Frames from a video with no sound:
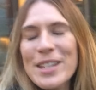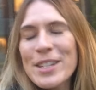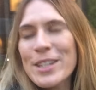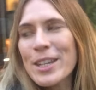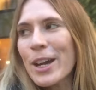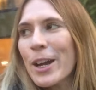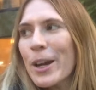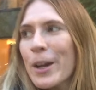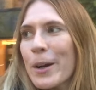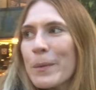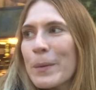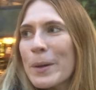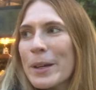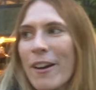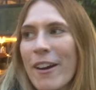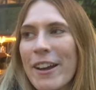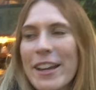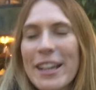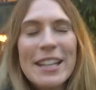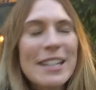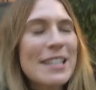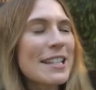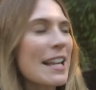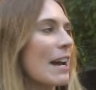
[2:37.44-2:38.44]
So we're
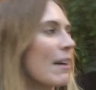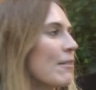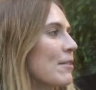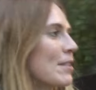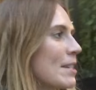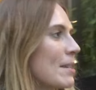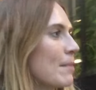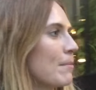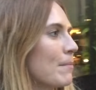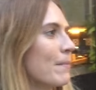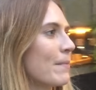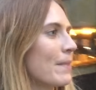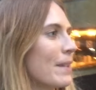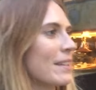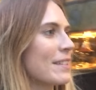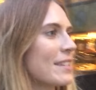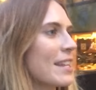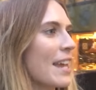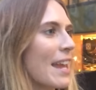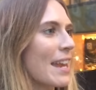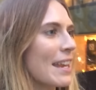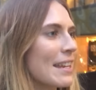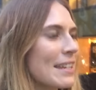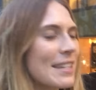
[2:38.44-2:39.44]
going in to have some
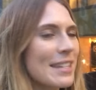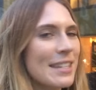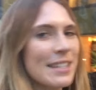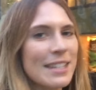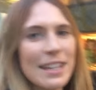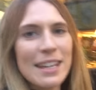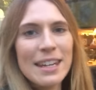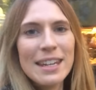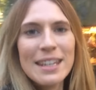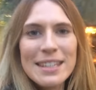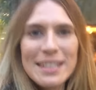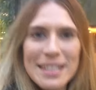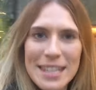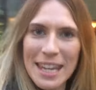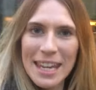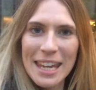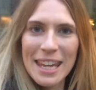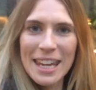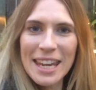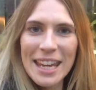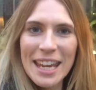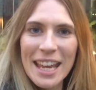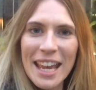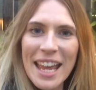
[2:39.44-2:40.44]
tasty
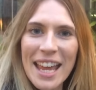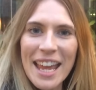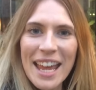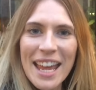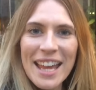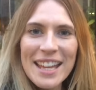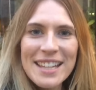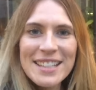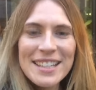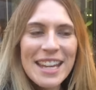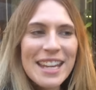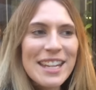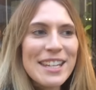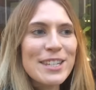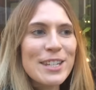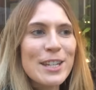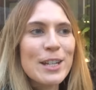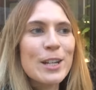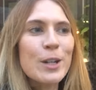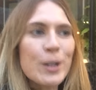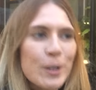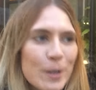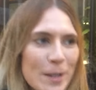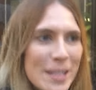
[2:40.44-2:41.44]
tea, tasty
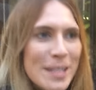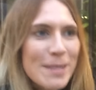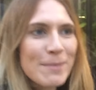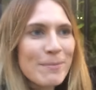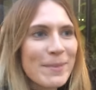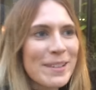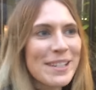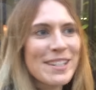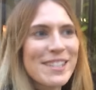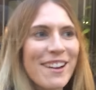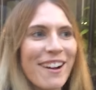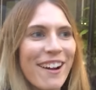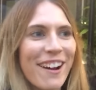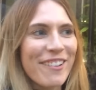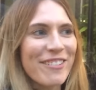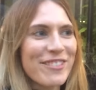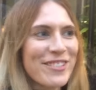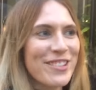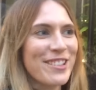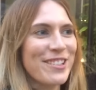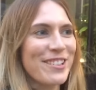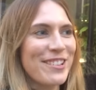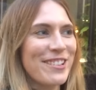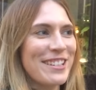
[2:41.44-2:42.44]
Christmas
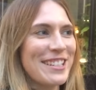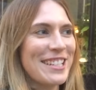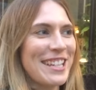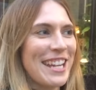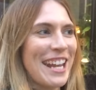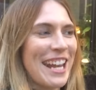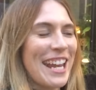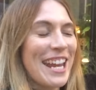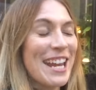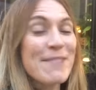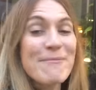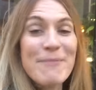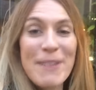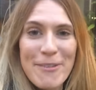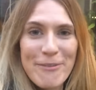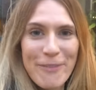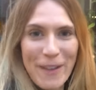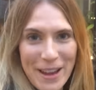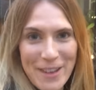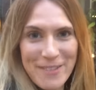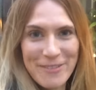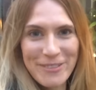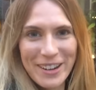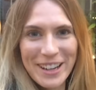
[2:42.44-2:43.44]
afternoon tea, my
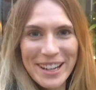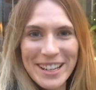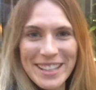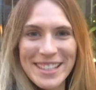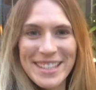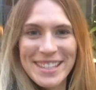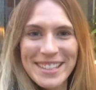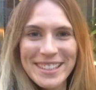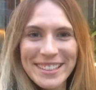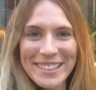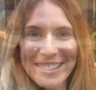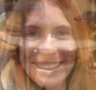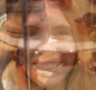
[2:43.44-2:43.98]
favourite.